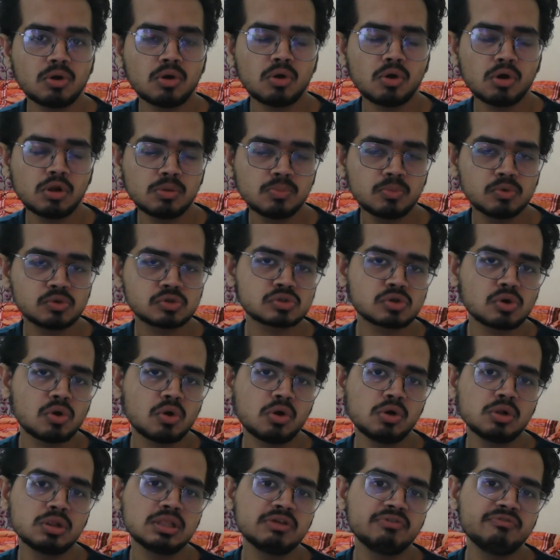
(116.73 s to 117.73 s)
almost
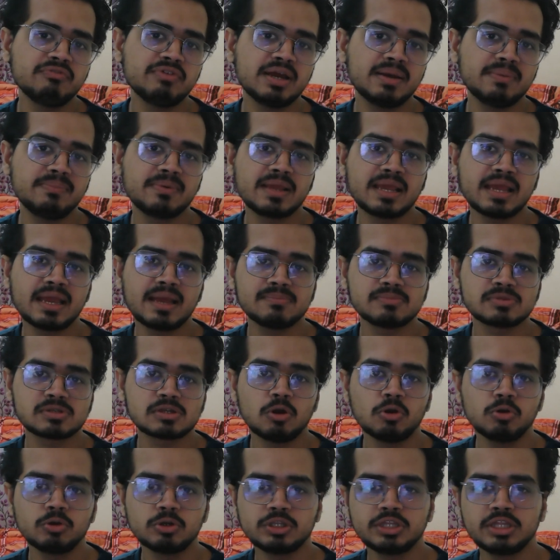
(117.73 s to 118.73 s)
all the webcams
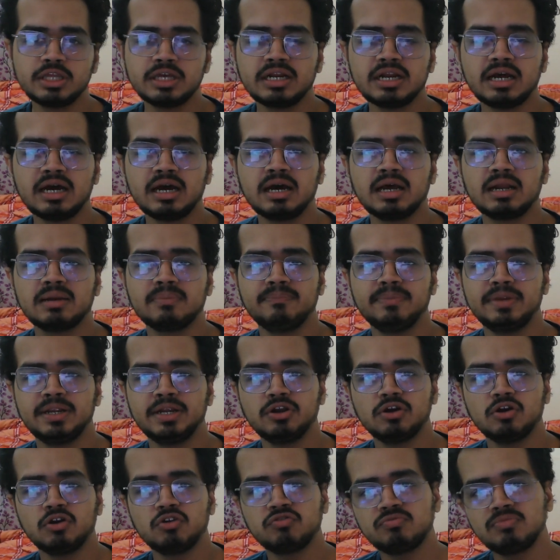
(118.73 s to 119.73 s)
out there are made of